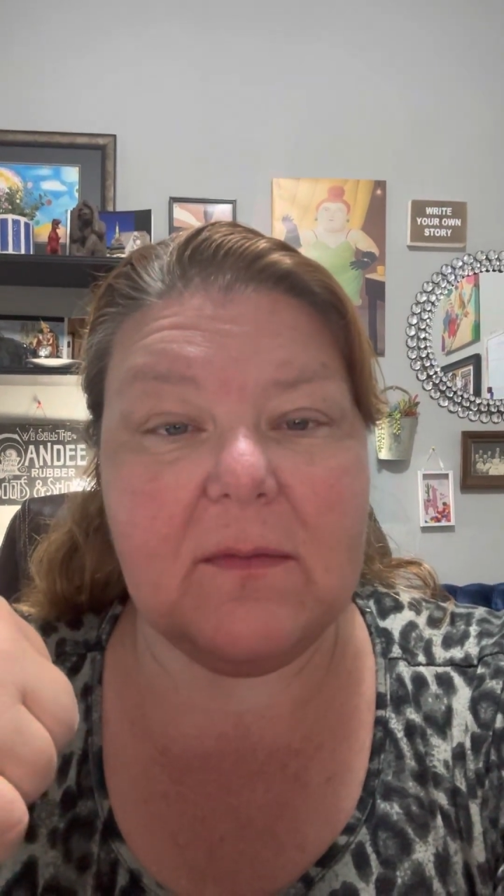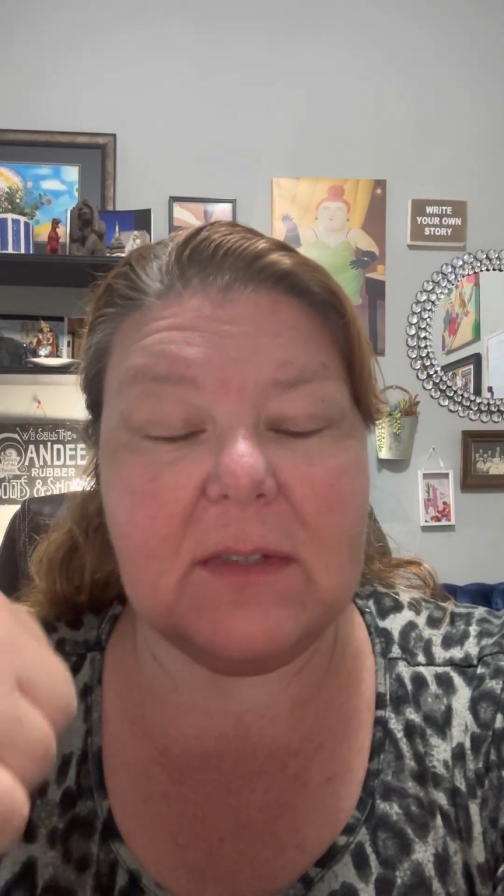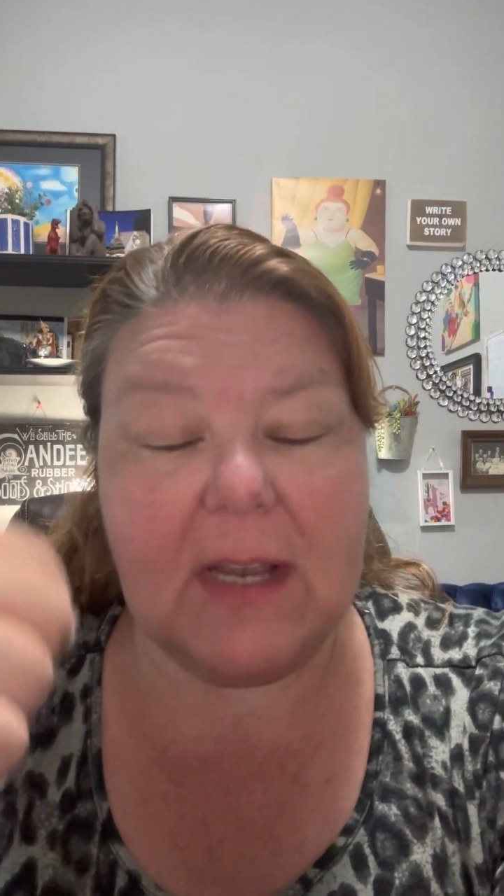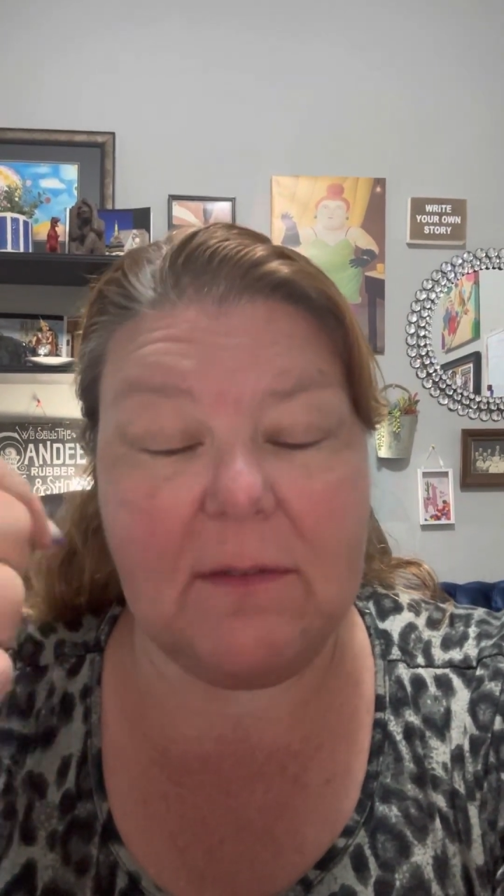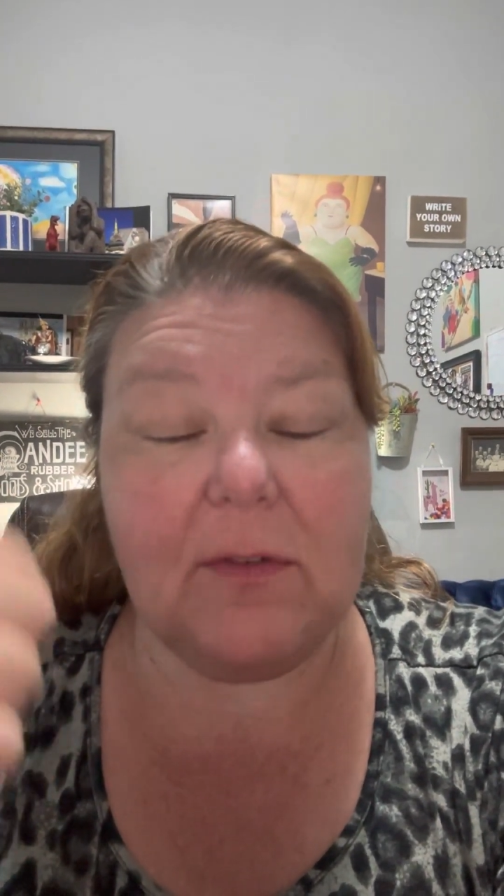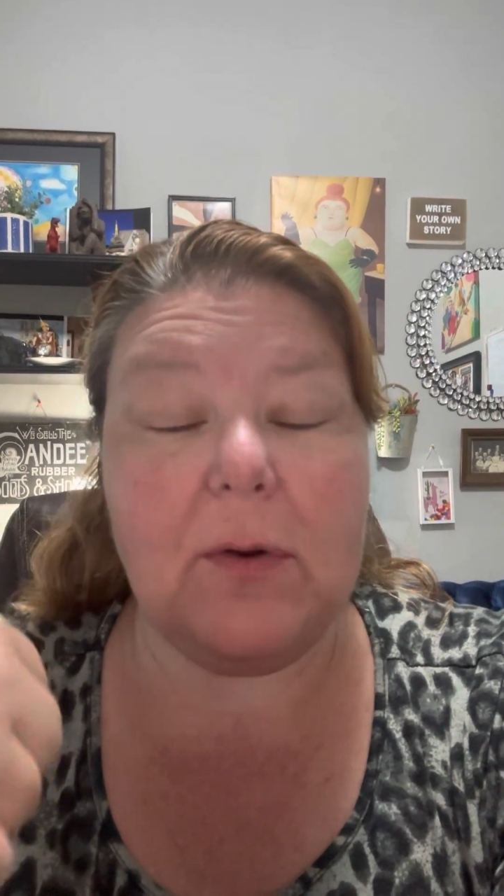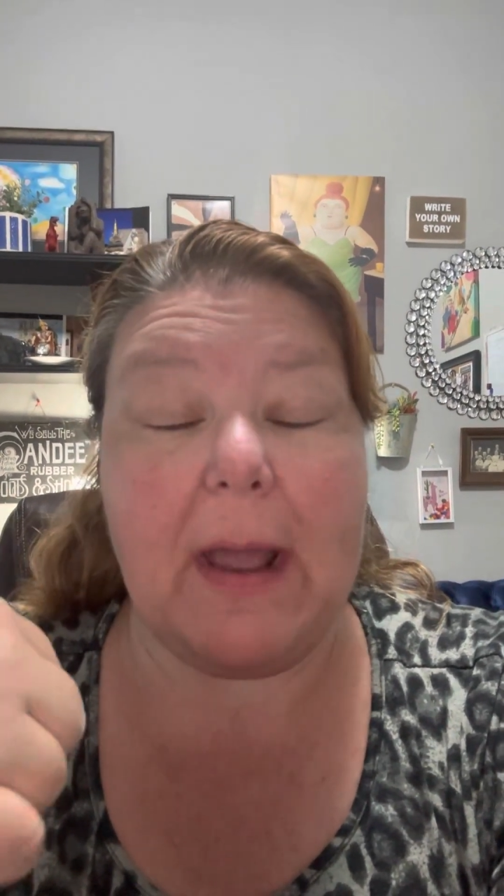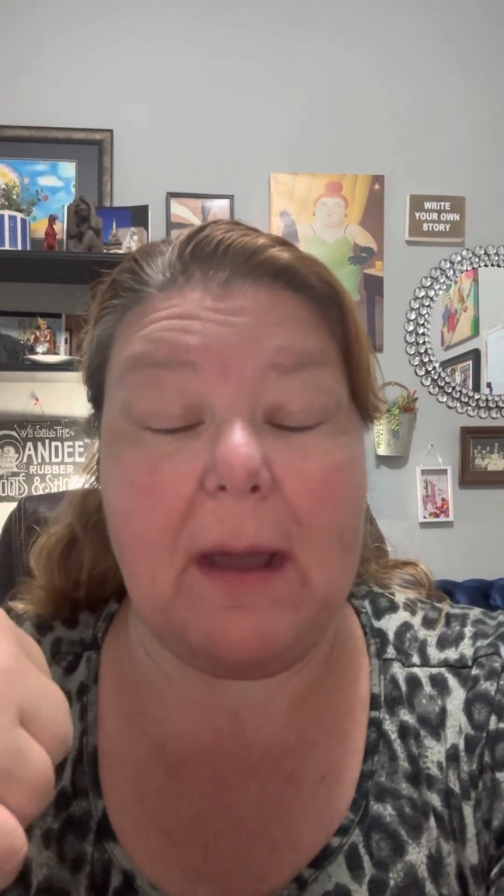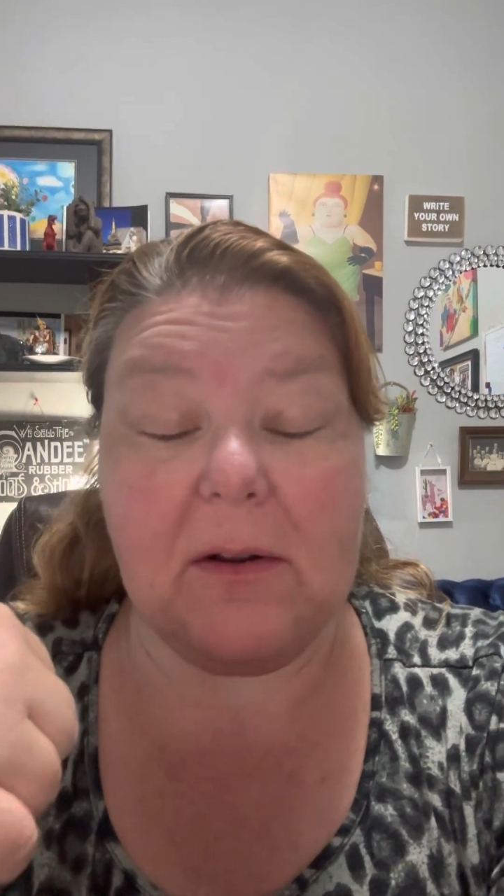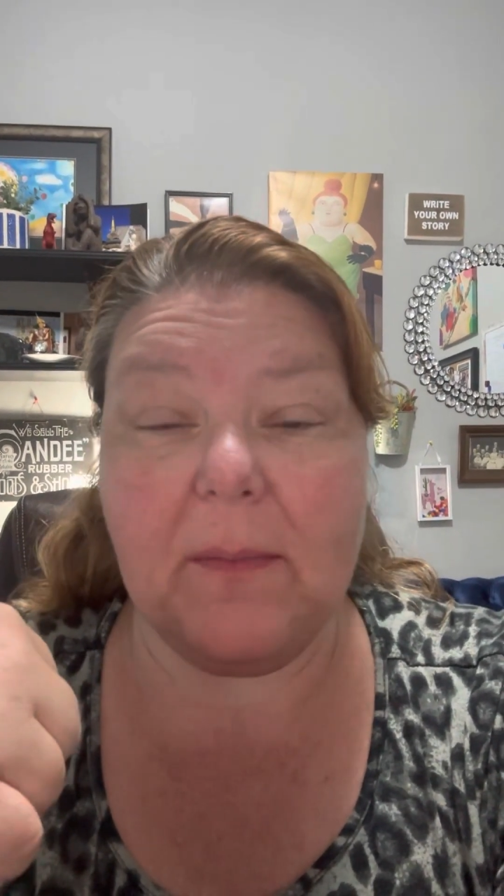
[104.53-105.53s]
take food
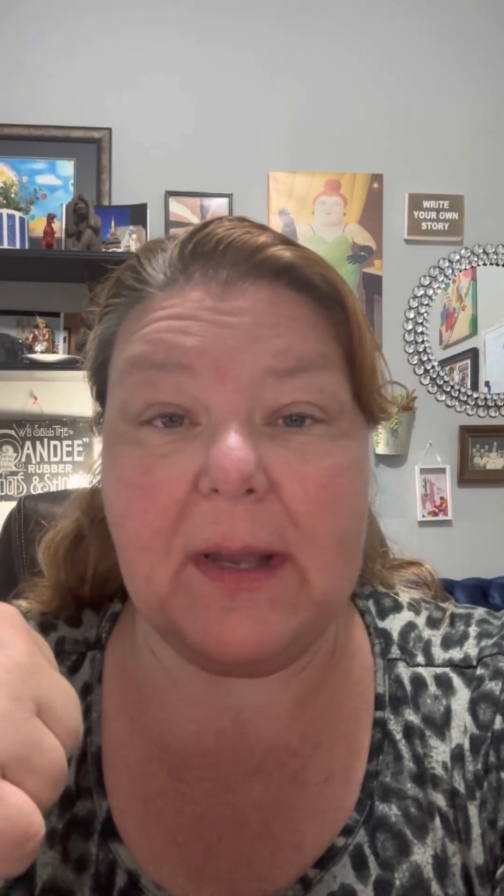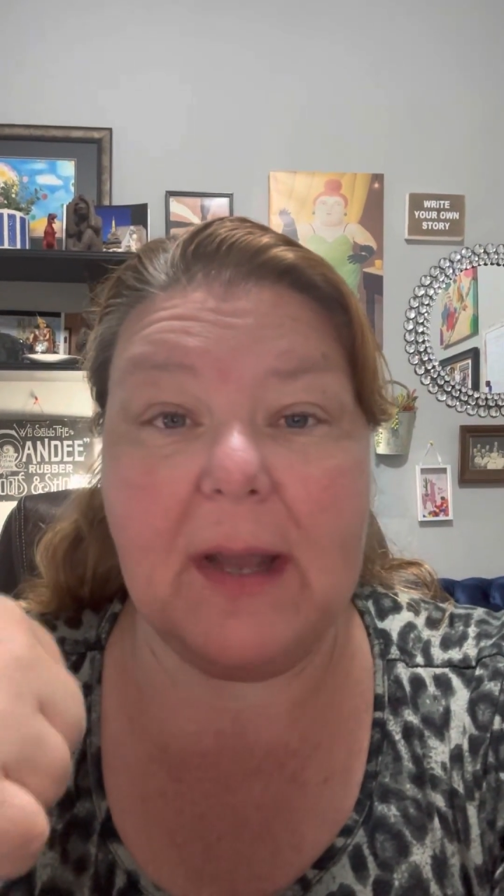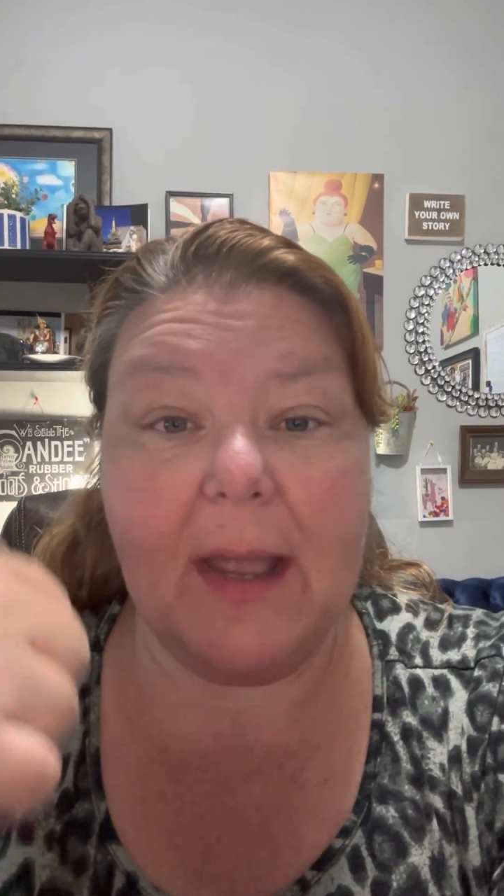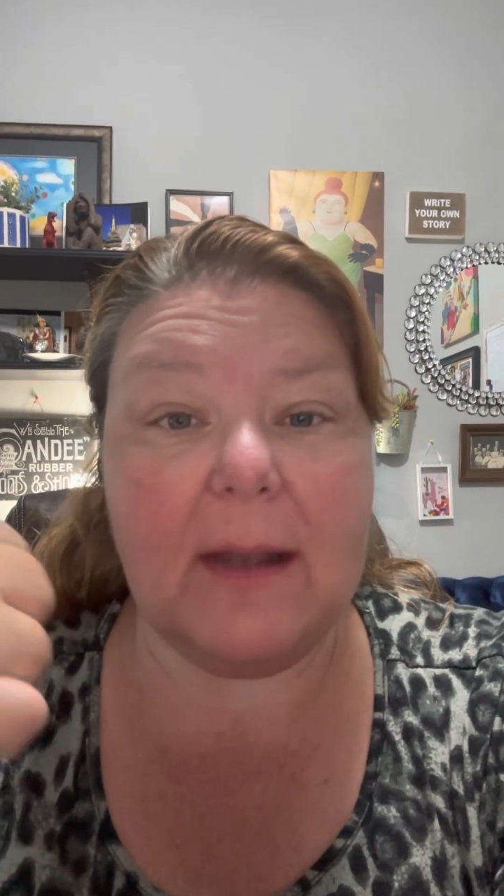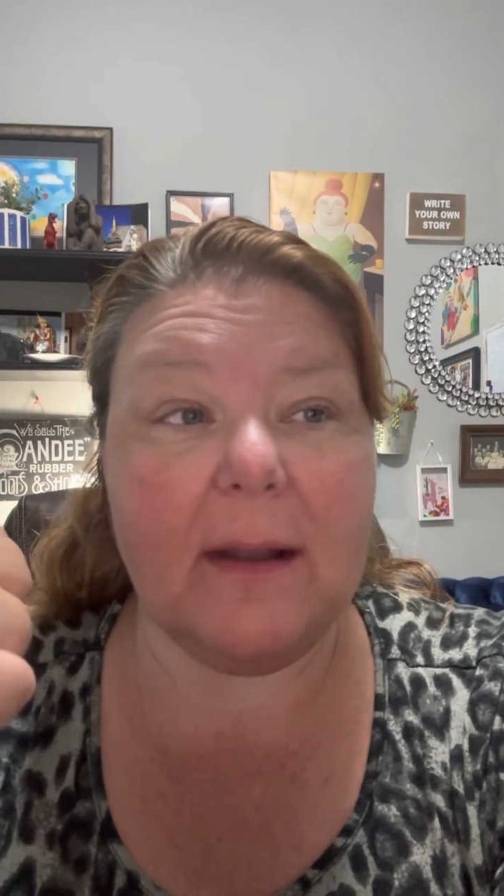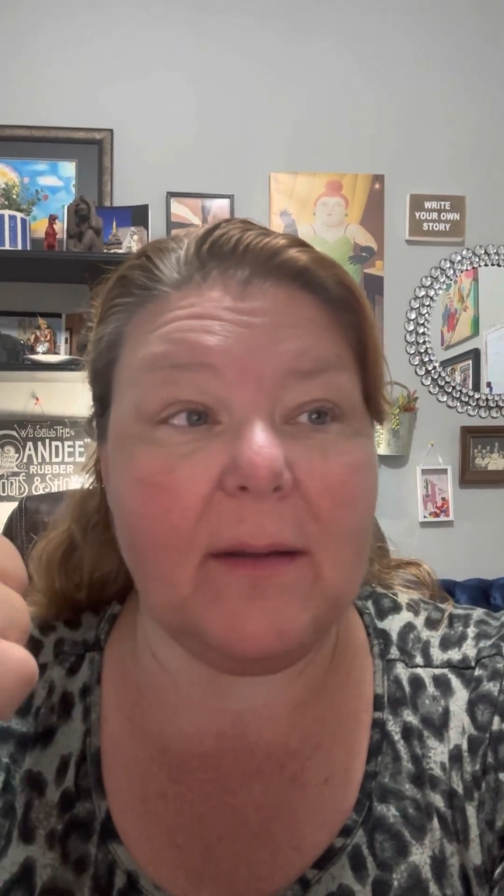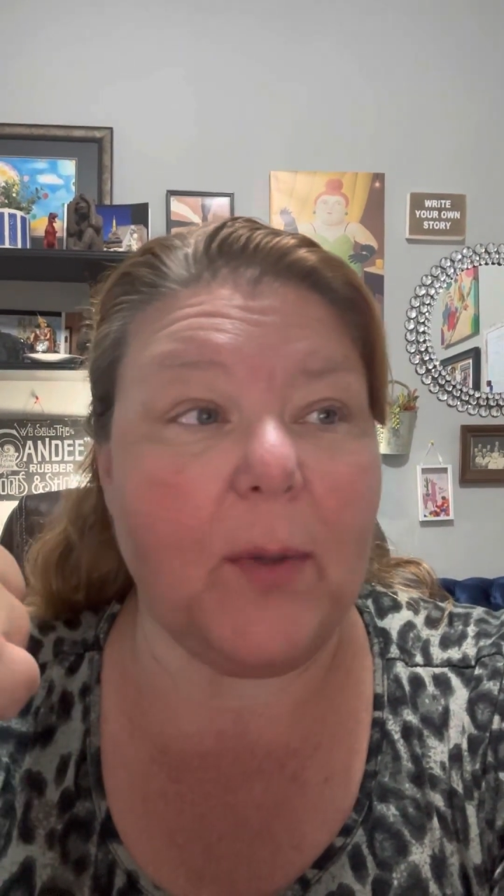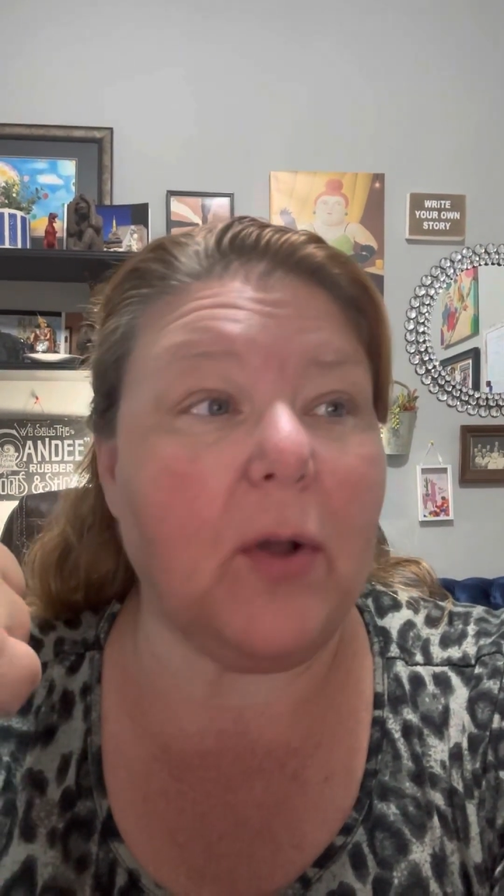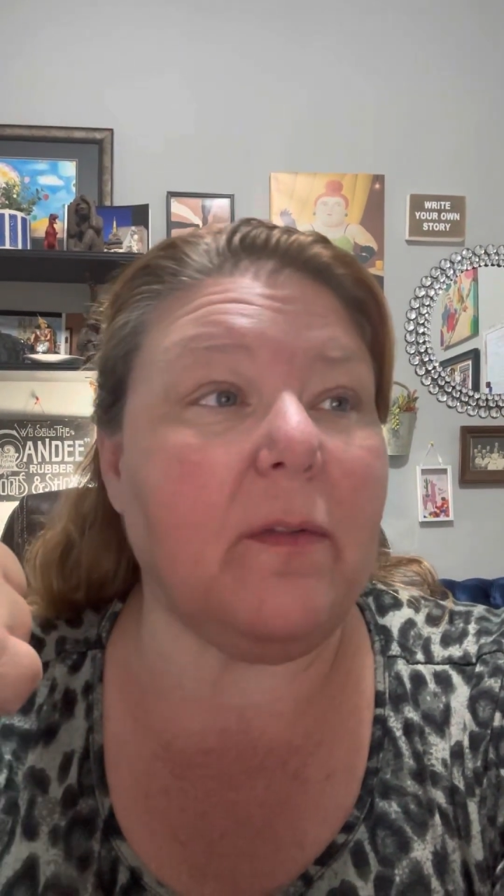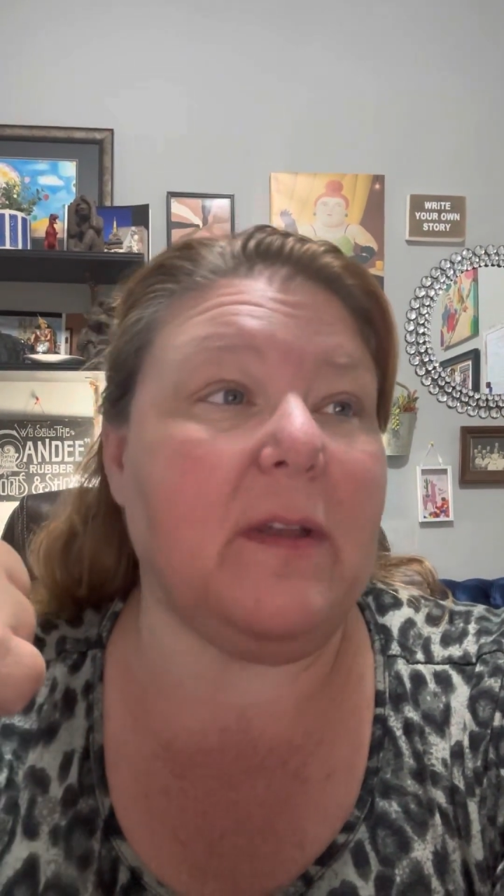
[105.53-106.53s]
out of my diet, I'm
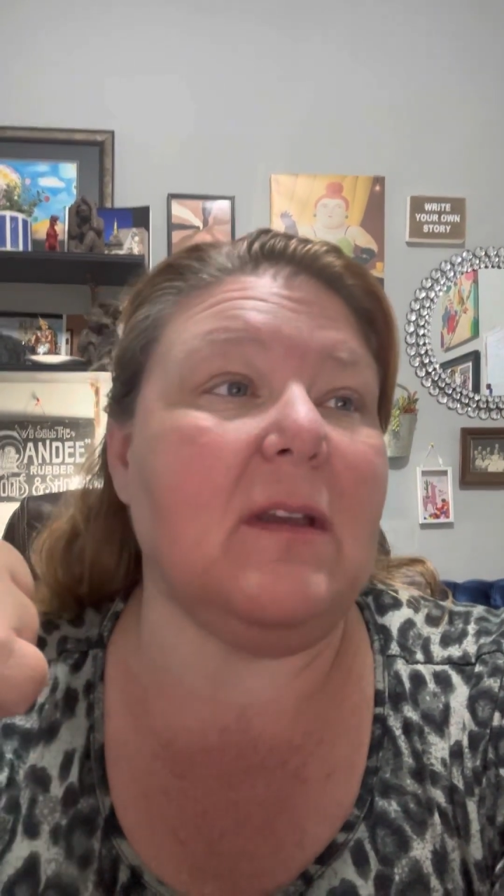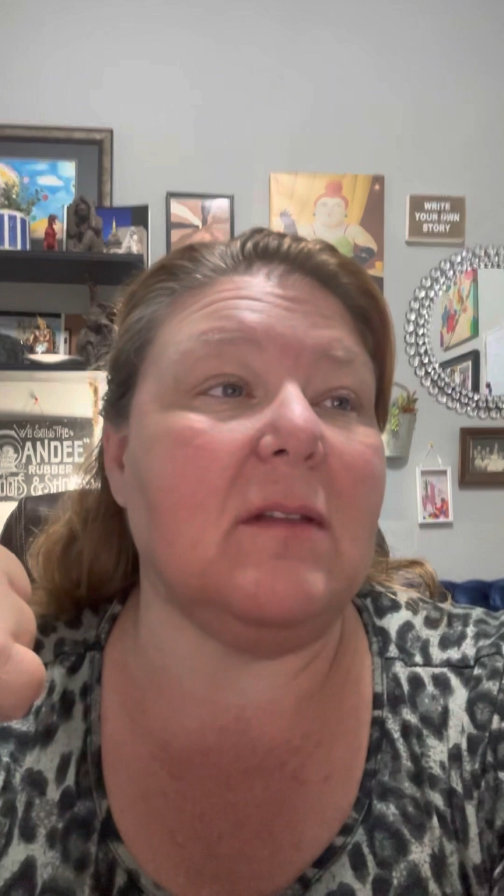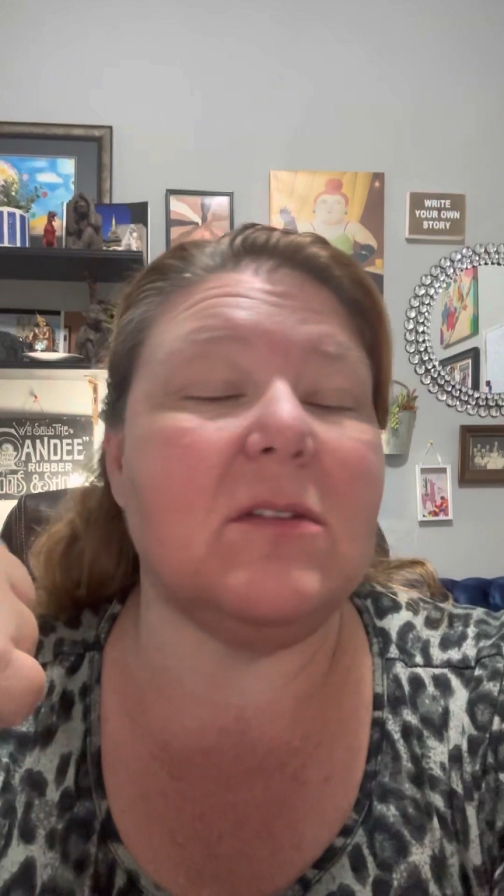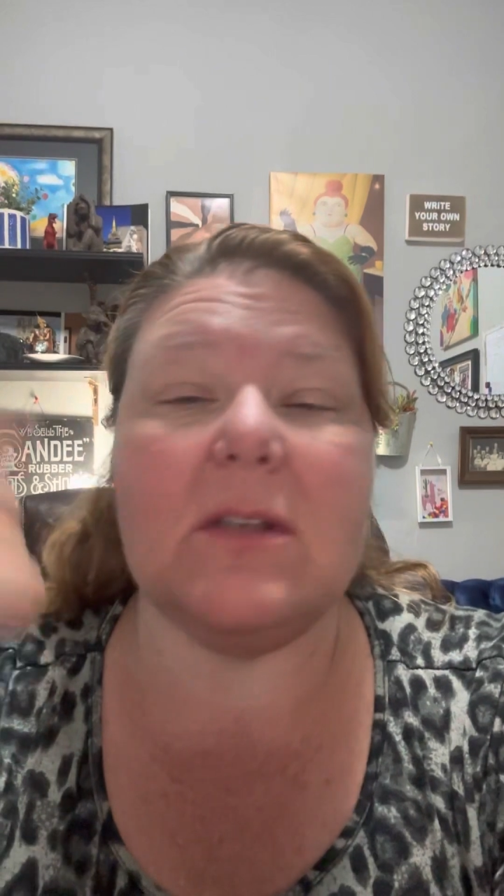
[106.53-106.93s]
all in.